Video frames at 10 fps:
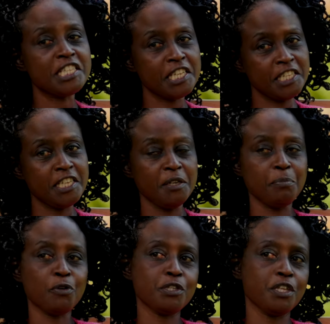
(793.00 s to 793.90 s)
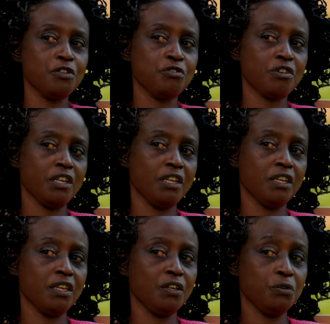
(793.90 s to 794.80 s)
you can say 10 because they
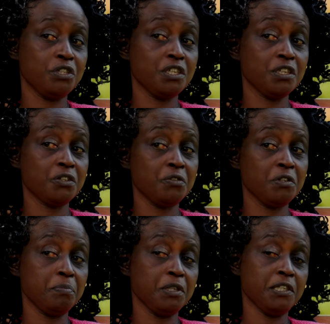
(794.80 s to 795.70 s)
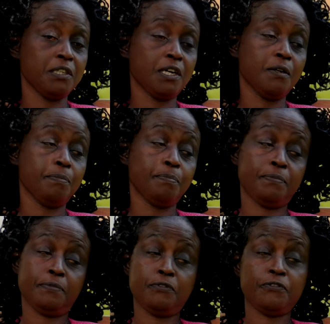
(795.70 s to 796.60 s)
usually, you take treatment
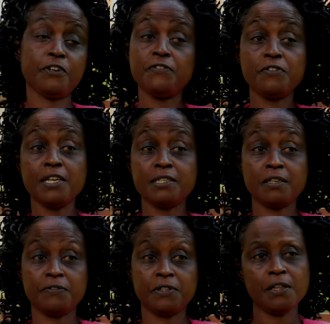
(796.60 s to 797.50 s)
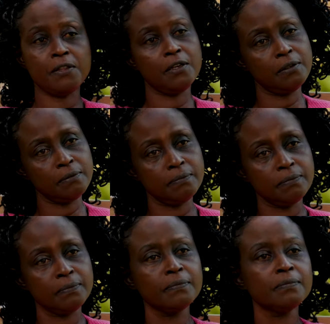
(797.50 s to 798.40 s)
5 years after, then
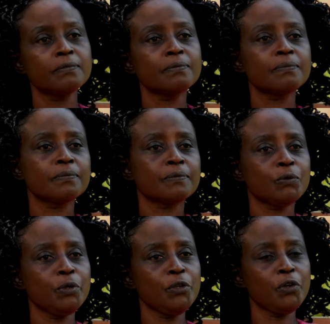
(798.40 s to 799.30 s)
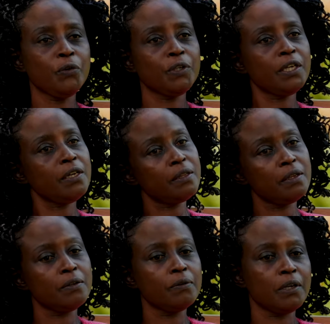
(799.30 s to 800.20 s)
when you're okay,
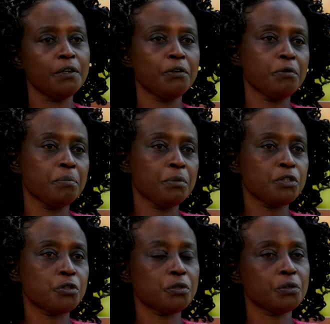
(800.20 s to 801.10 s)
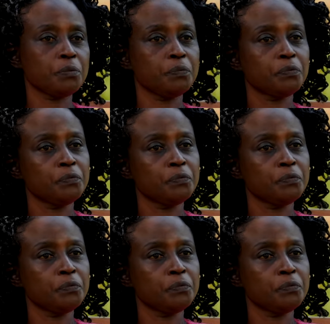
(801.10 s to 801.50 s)
then you're in remission.